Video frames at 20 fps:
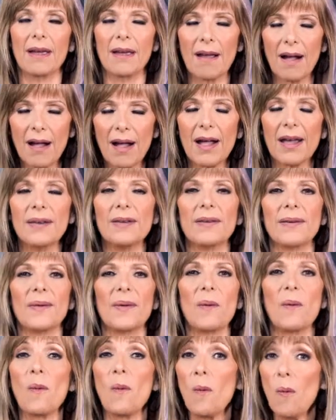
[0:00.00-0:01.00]
God
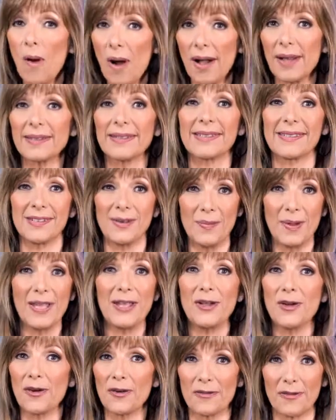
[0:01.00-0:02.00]
wants to be
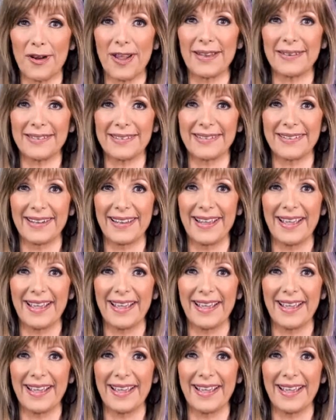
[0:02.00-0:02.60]
your friend.